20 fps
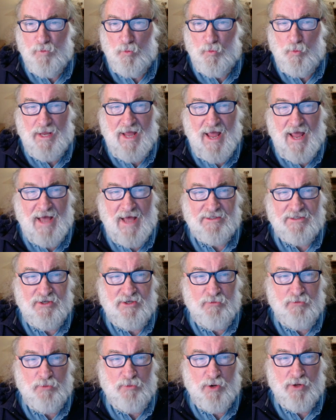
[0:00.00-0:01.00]
We
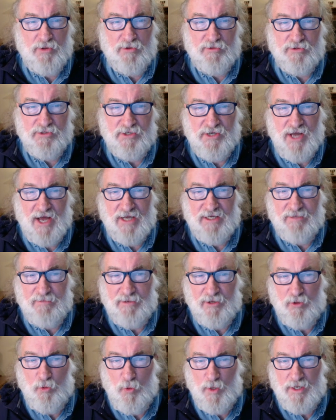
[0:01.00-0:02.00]
ask you, brothers, not to
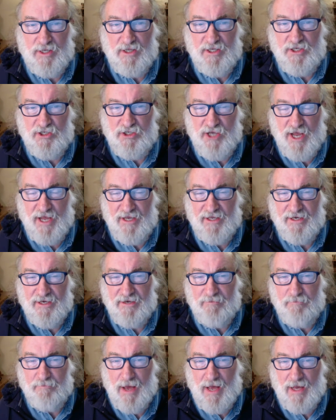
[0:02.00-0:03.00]
be quickly shaken
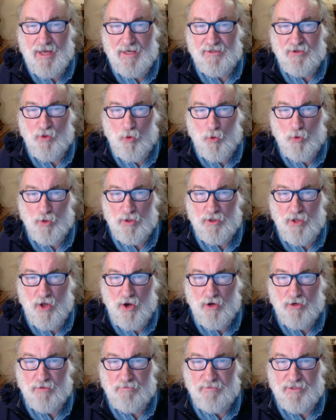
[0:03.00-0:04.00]
in mind or
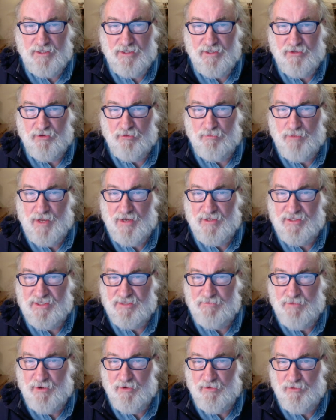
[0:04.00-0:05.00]
alarmed, either by a
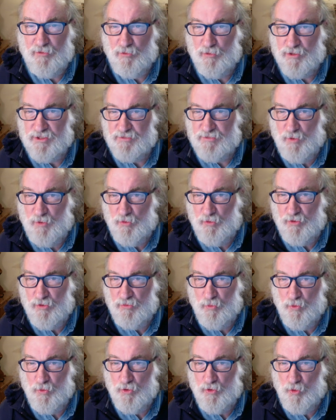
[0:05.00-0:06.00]
spirit or a
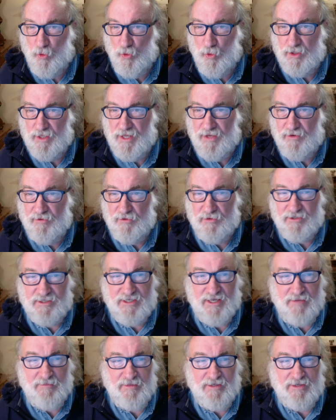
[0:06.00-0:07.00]
spoken word or a letter
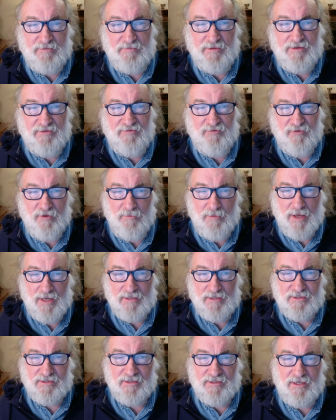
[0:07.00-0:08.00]
seeming to be from
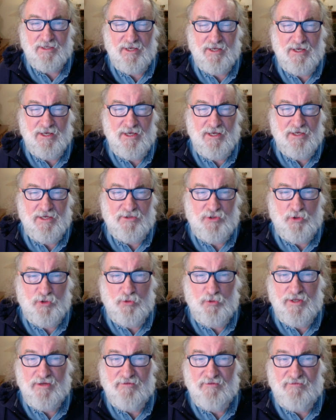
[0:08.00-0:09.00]
us,
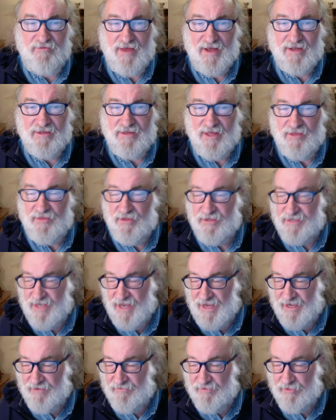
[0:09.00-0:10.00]
to the effect that the
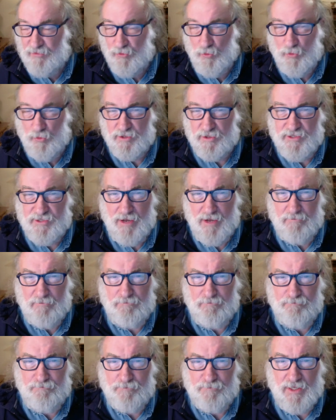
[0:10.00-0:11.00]
day of the Lord is come.